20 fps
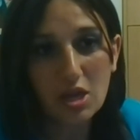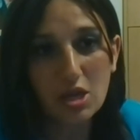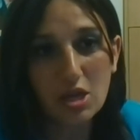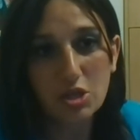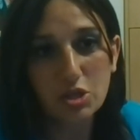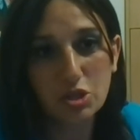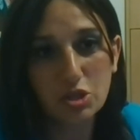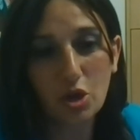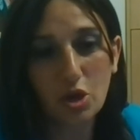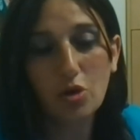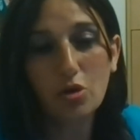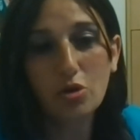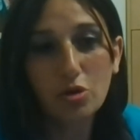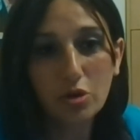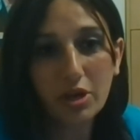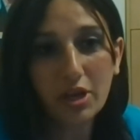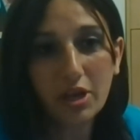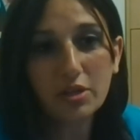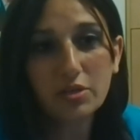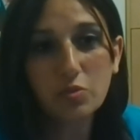So
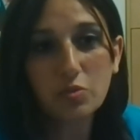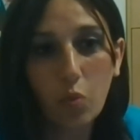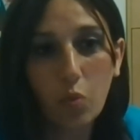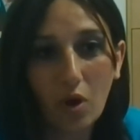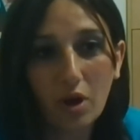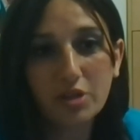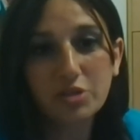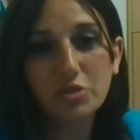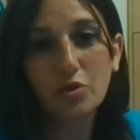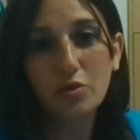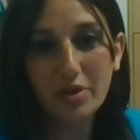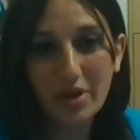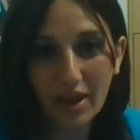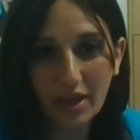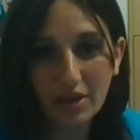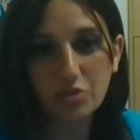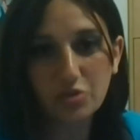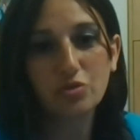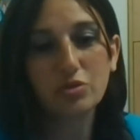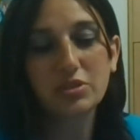look at what your
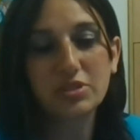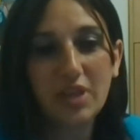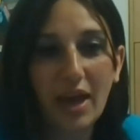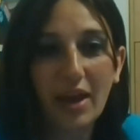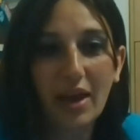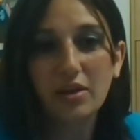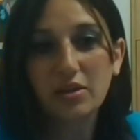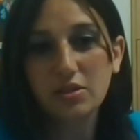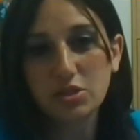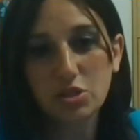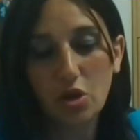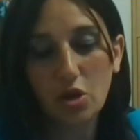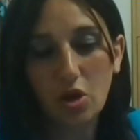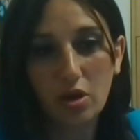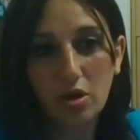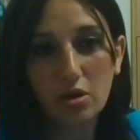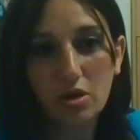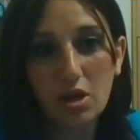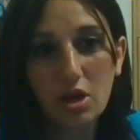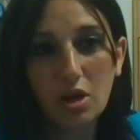natural talents
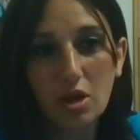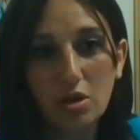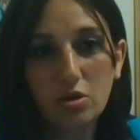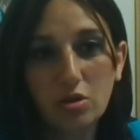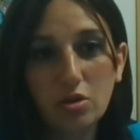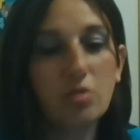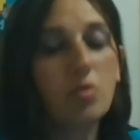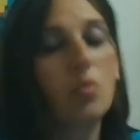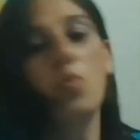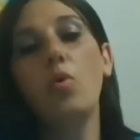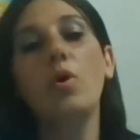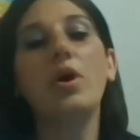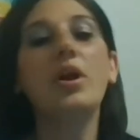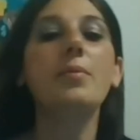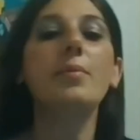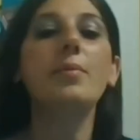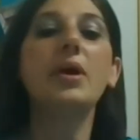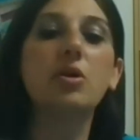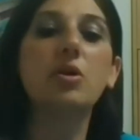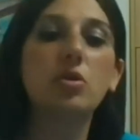are. Look, what am
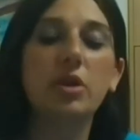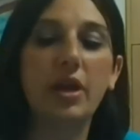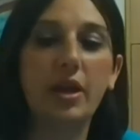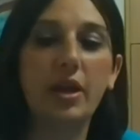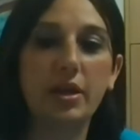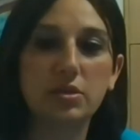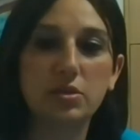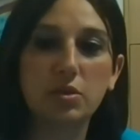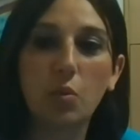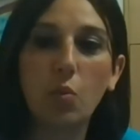I good at?